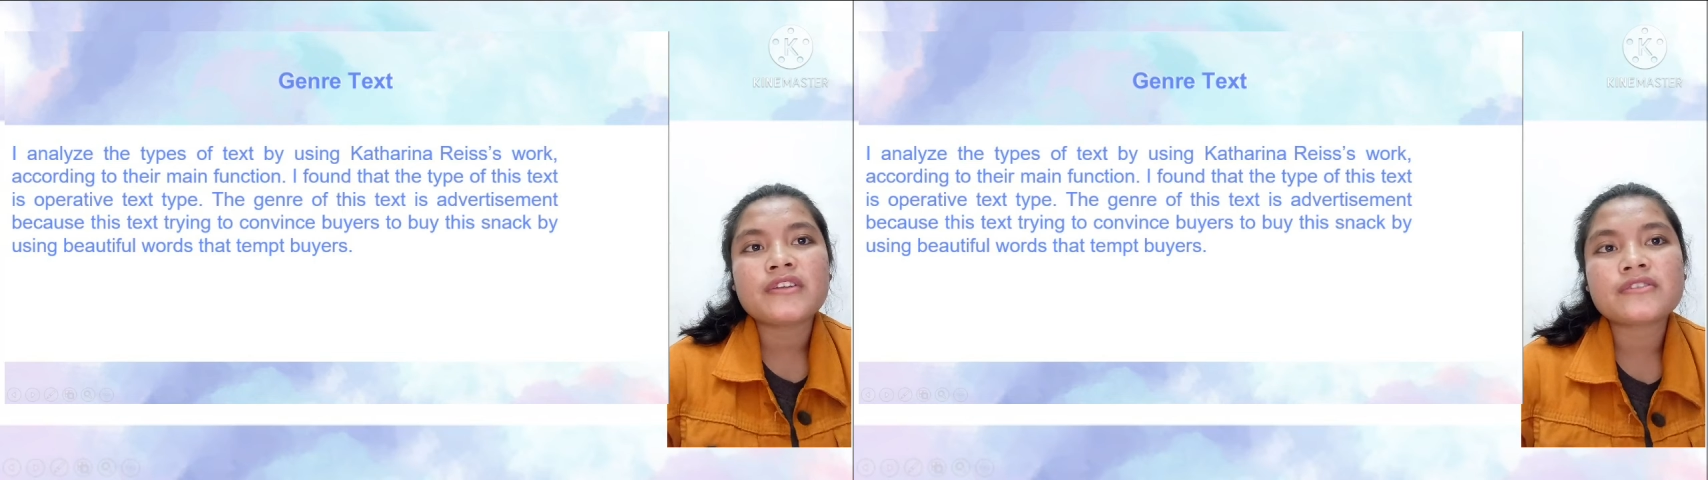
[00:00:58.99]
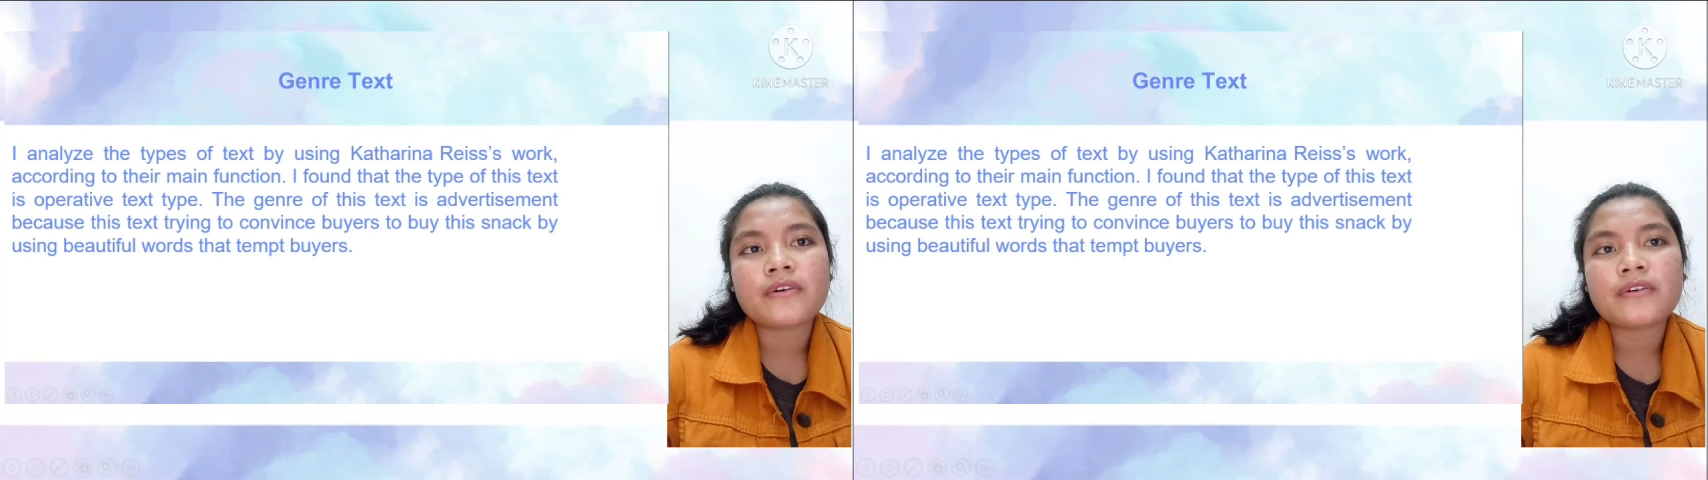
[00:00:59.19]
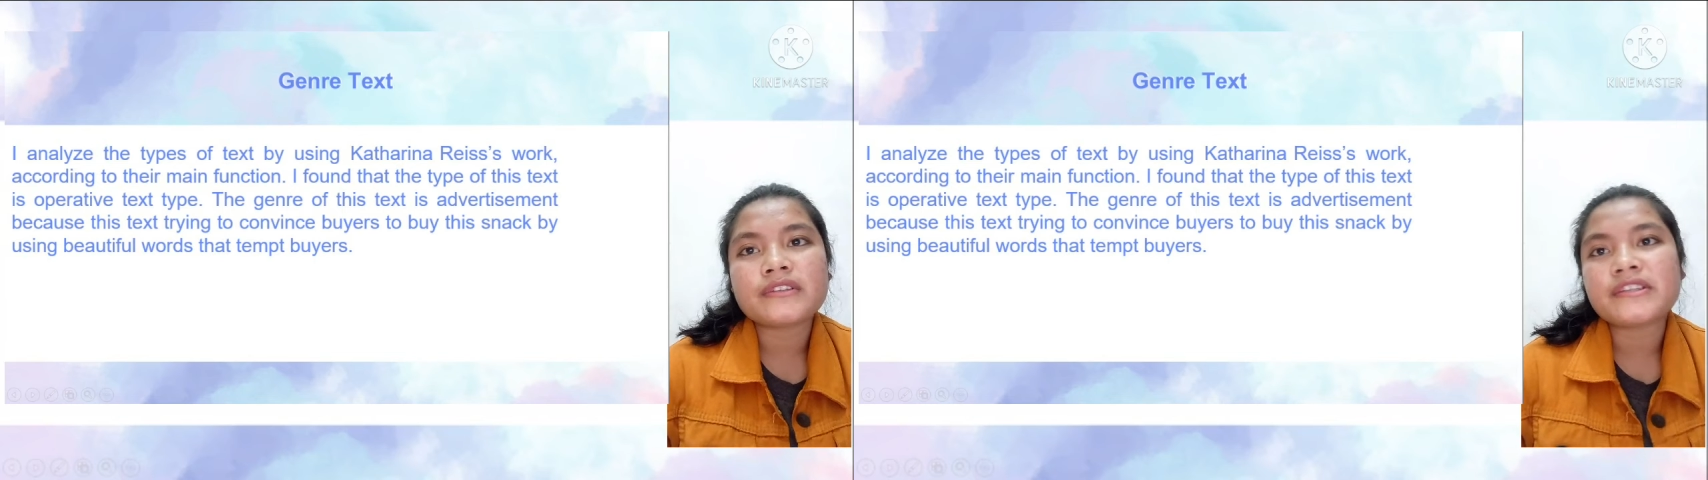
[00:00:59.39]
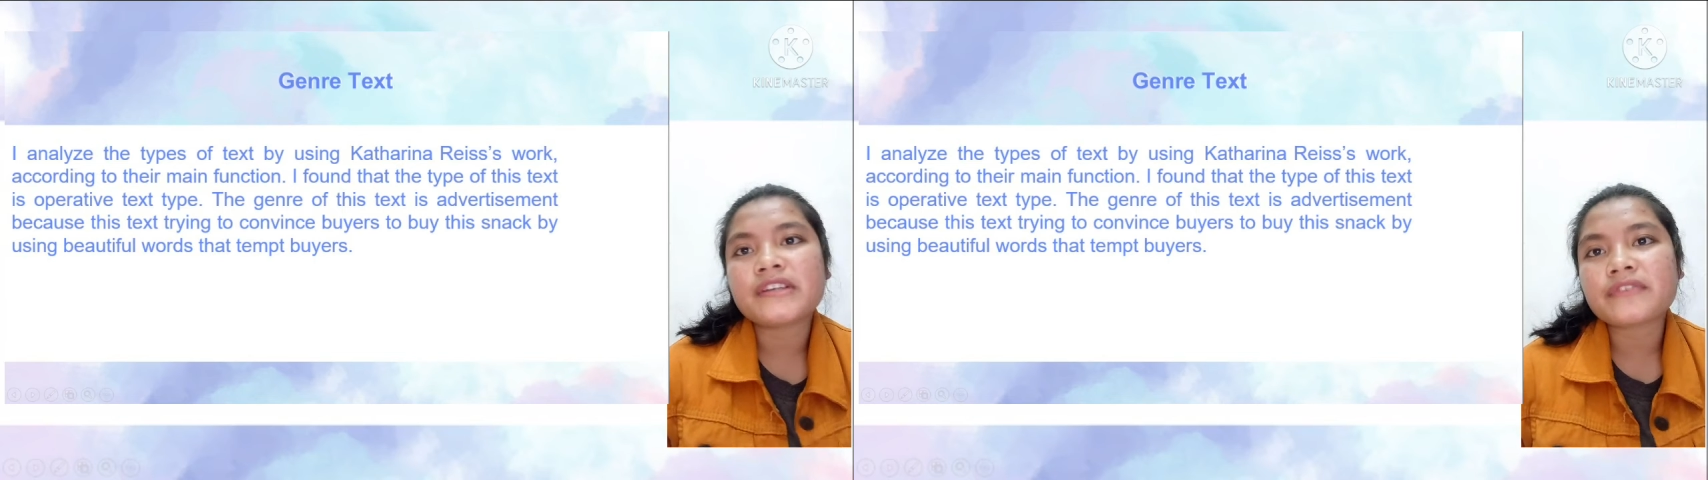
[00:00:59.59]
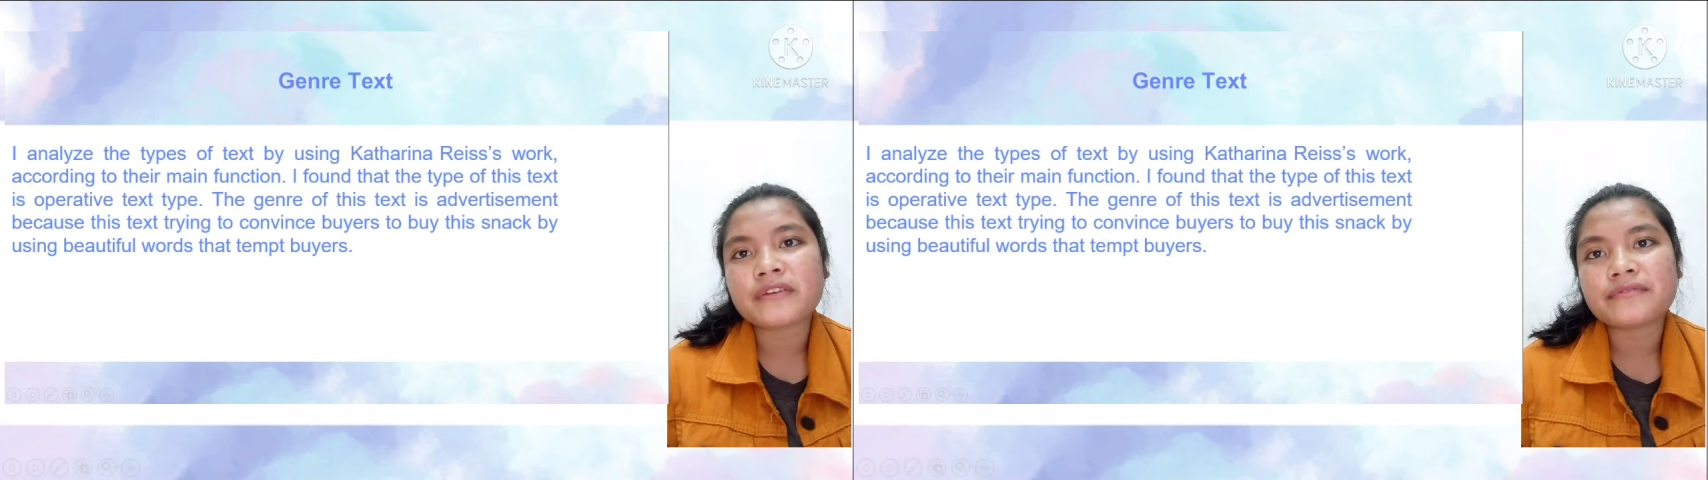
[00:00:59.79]
So the
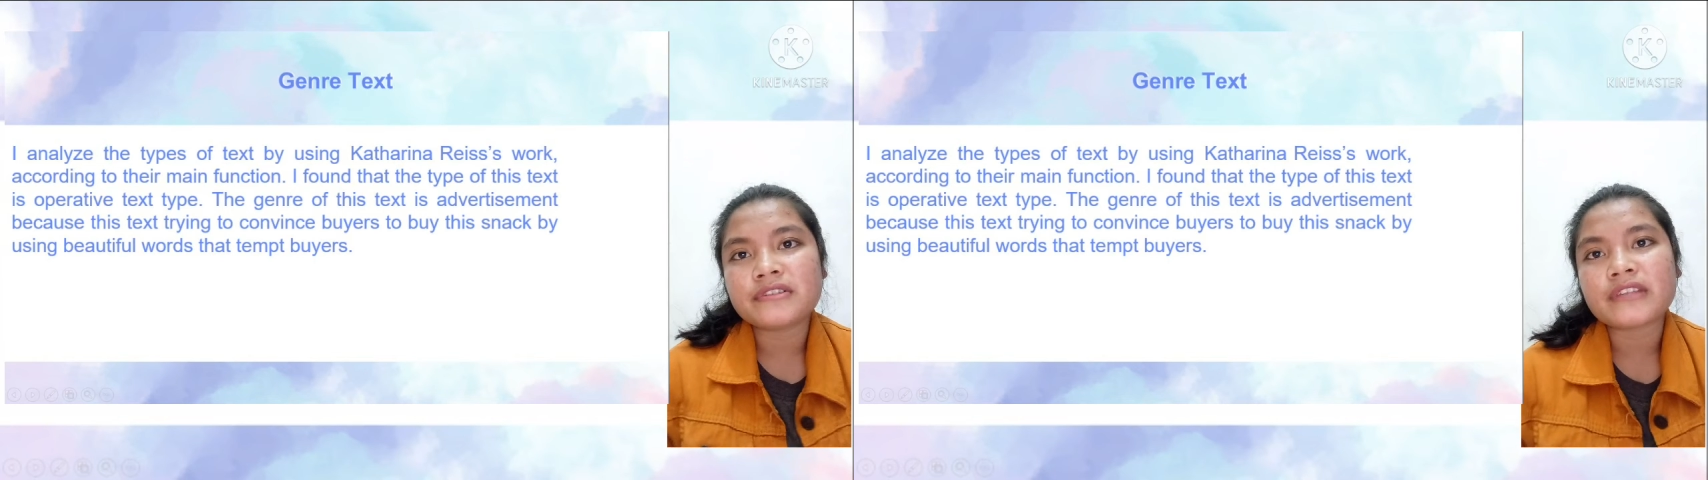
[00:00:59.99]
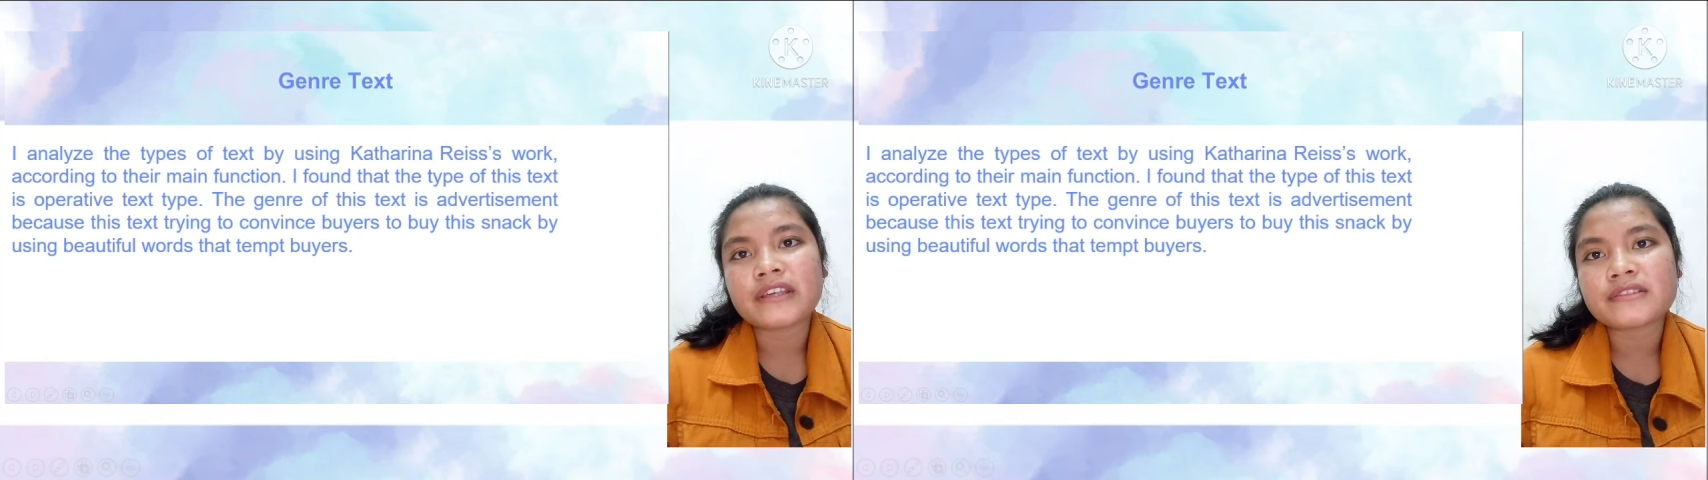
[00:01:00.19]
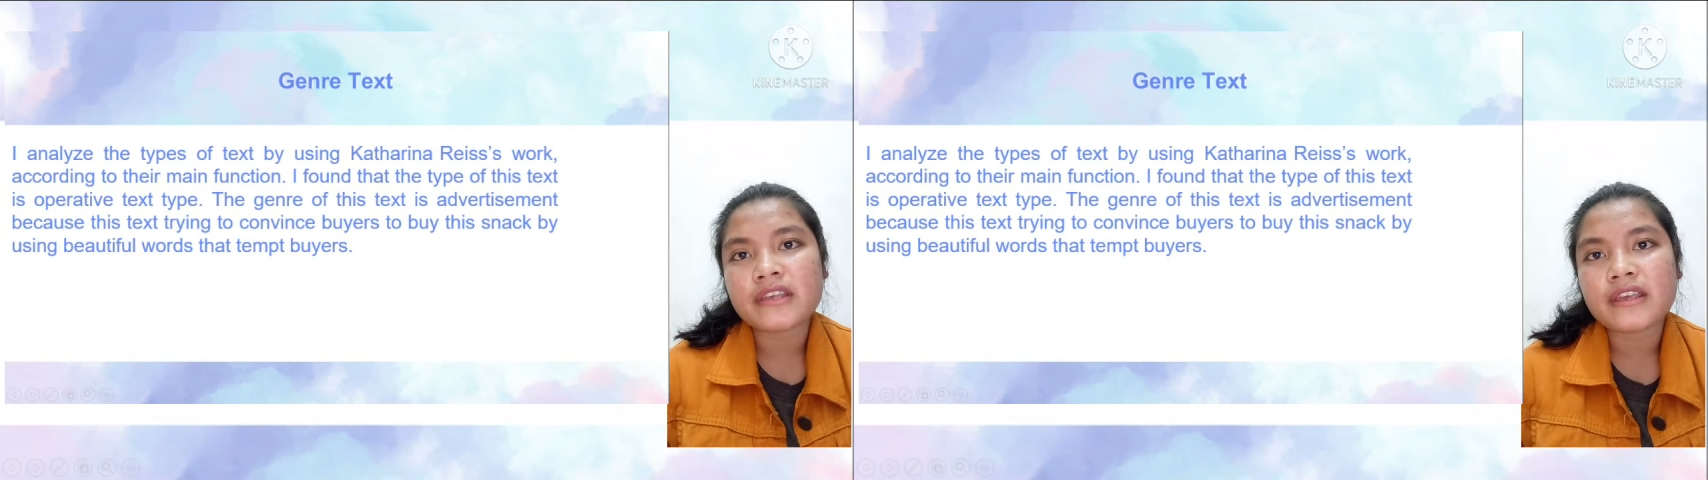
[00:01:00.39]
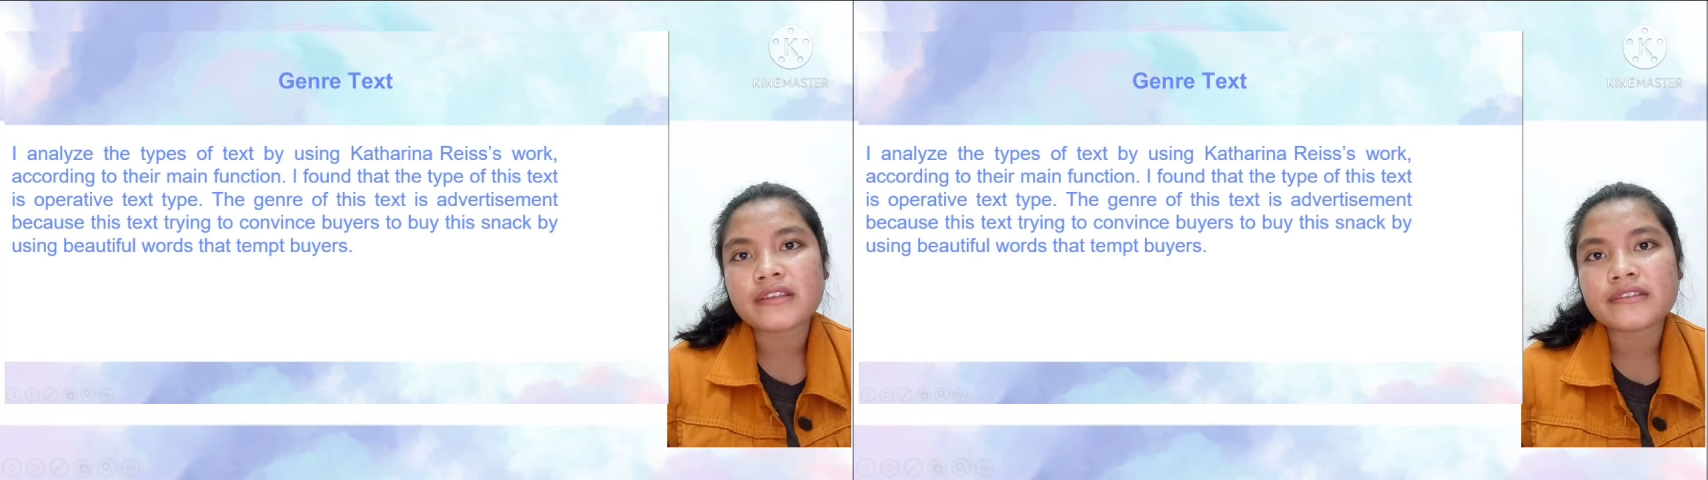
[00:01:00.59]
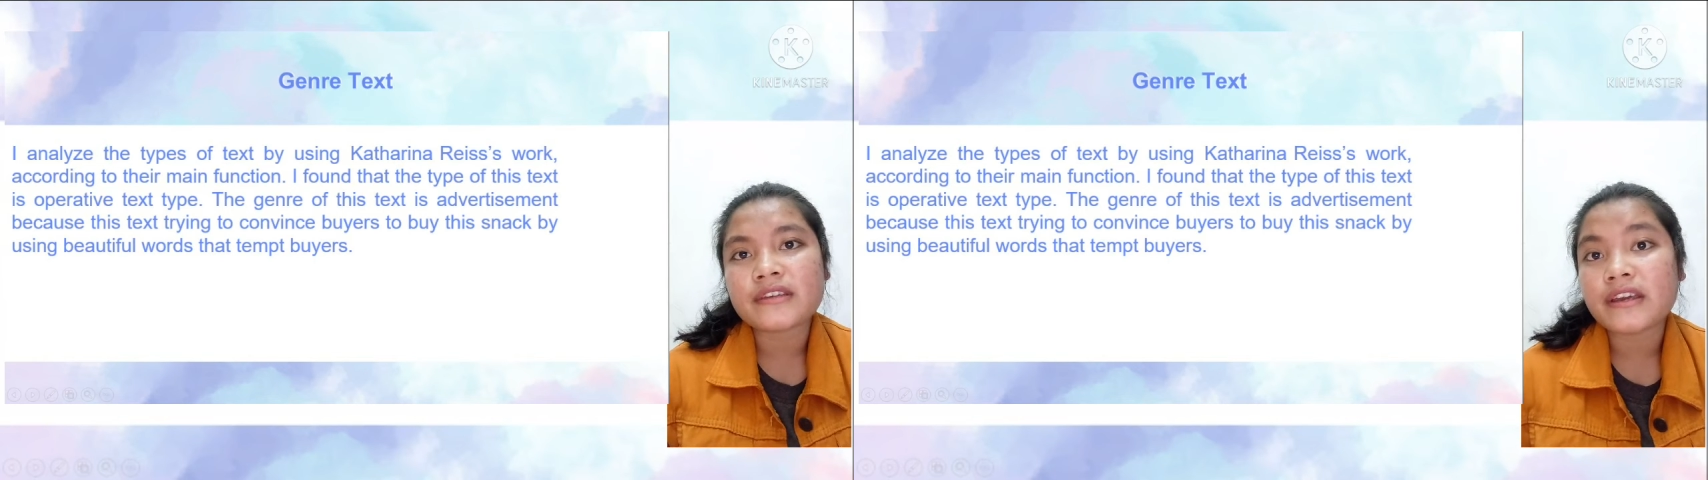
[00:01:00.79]
genre of this text
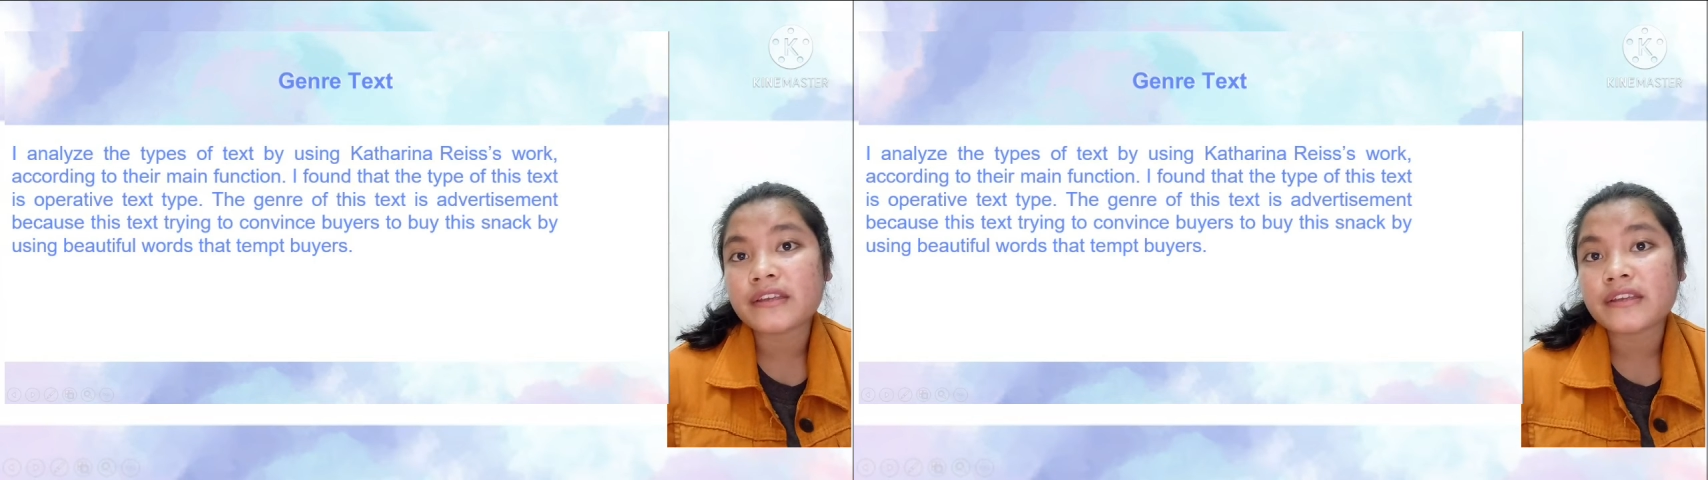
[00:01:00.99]
is